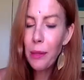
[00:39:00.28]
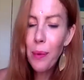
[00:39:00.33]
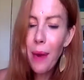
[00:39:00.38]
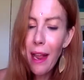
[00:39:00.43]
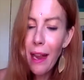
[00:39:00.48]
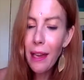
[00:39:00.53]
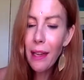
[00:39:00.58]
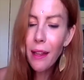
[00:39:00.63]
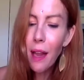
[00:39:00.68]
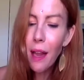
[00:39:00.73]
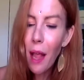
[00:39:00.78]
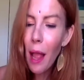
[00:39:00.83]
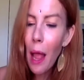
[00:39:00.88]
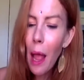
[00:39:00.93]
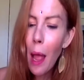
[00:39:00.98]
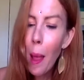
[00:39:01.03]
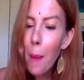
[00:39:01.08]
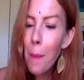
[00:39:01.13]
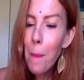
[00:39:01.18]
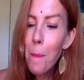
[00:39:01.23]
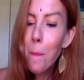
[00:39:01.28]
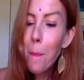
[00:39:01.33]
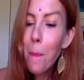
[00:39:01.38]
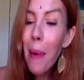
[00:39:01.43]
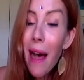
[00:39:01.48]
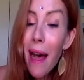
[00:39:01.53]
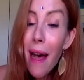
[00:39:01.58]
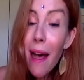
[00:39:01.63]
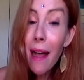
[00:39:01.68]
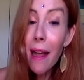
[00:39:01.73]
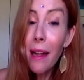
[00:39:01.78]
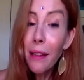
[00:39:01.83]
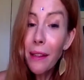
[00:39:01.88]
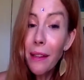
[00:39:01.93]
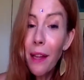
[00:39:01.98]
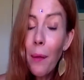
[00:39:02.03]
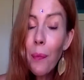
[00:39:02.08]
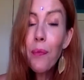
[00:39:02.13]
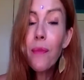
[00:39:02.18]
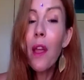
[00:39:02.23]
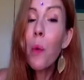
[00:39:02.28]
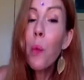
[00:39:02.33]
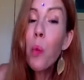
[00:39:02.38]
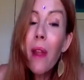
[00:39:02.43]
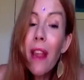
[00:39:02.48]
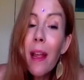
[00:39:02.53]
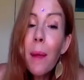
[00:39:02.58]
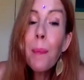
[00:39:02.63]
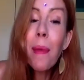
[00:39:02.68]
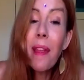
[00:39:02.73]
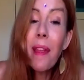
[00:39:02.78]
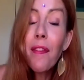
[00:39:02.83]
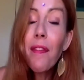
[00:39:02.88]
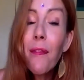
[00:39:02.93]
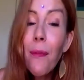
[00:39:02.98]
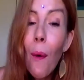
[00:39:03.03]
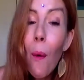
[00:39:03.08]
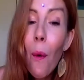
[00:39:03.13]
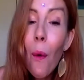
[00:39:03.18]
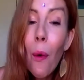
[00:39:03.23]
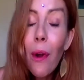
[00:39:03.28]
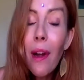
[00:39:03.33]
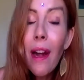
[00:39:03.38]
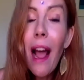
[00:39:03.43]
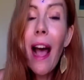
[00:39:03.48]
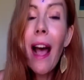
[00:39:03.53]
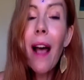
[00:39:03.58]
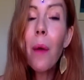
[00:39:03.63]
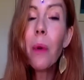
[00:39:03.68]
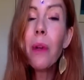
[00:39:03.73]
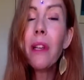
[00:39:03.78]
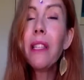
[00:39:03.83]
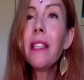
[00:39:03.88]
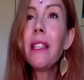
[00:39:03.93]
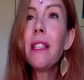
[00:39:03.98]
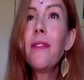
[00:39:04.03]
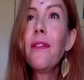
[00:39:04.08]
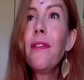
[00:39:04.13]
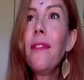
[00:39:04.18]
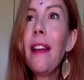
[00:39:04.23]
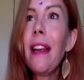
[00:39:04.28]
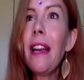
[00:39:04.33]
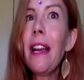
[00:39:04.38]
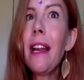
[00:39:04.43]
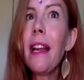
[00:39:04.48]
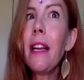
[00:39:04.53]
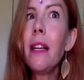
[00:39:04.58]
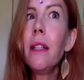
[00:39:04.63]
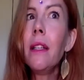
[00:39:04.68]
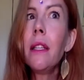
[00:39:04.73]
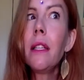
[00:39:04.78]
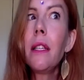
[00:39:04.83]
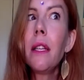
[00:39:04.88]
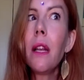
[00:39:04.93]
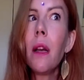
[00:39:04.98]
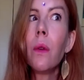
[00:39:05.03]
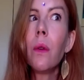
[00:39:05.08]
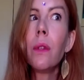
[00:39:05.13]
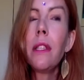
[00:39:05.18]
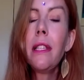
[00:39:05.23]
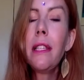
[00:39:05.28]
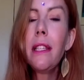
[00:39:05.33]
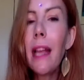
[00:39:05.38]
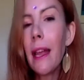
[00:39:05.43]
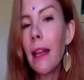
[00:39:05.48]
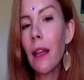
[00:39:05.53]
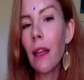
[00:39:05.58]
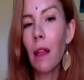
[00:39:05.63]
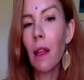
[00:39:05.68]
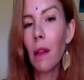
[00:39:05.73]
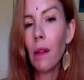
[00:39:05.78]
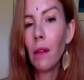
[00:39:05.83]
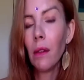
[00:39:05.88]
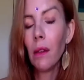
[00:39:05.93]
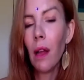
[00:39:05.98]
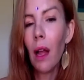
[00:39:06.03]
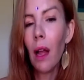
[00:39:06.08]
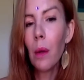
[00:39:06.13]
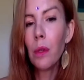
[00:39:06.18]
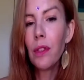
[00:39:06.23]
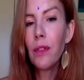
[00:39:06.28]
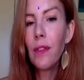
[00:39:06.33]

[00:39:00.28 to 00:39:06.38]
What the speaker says: right? But the week before, I was feeling so sick. I